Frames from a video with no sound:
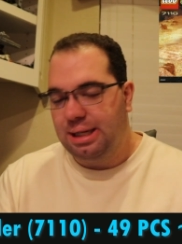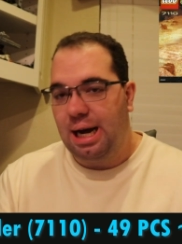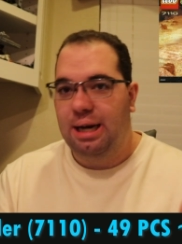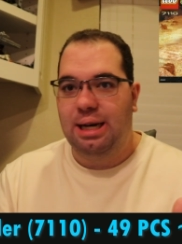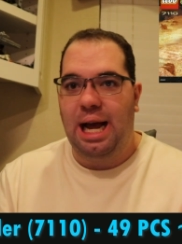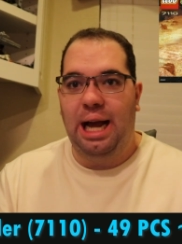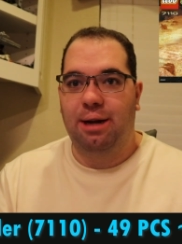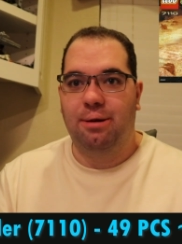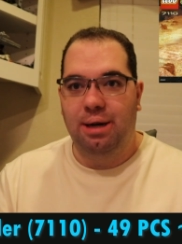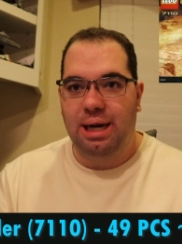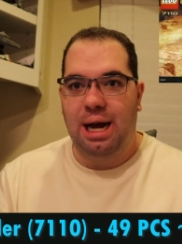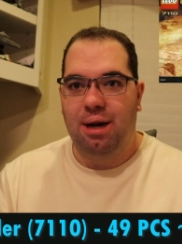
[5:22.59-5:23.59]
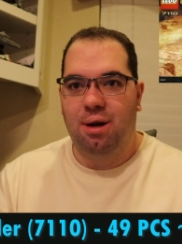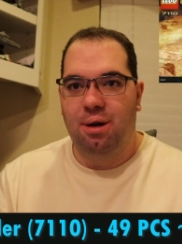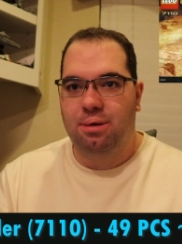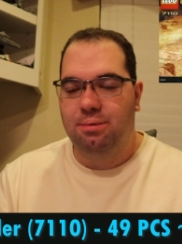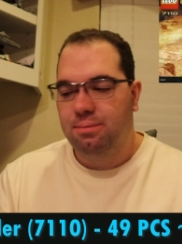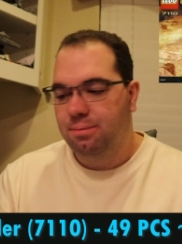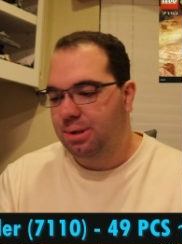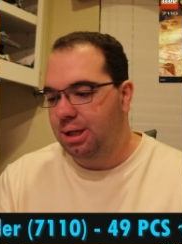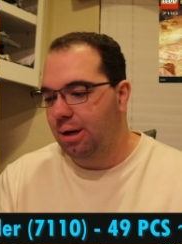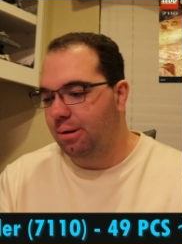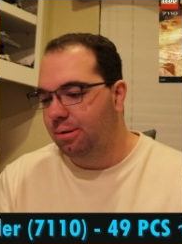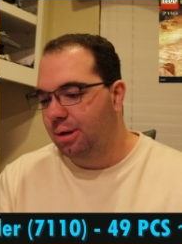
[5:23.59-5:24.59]
not accurate at all.
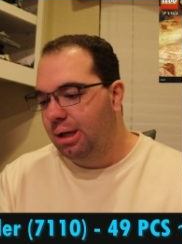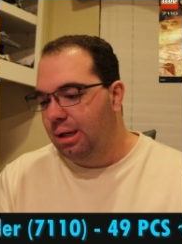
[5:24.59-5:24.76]
So